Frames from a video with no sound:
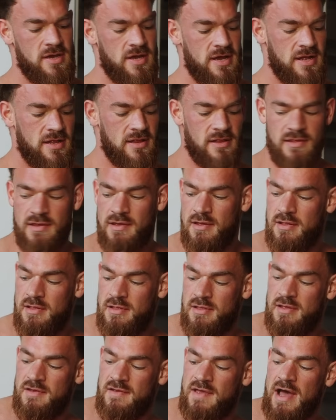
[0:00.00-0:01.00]
And
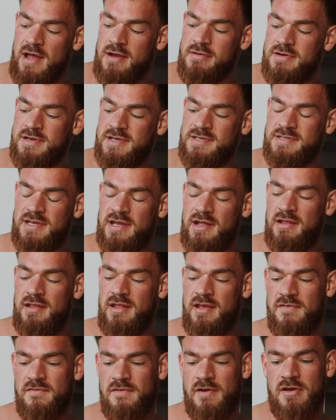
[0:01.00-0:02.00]
the calories in
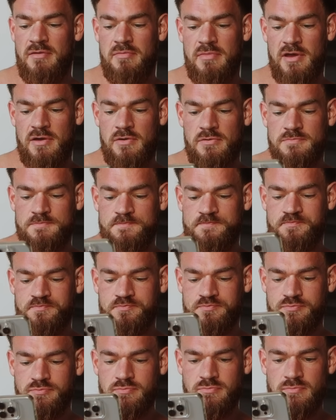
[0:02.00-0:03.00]
this very meal
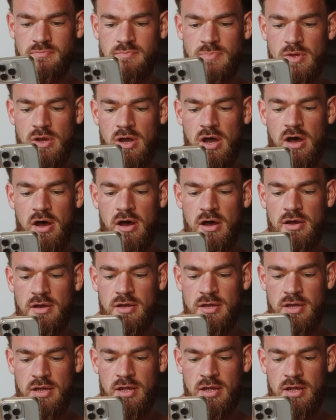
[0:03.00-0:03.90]
are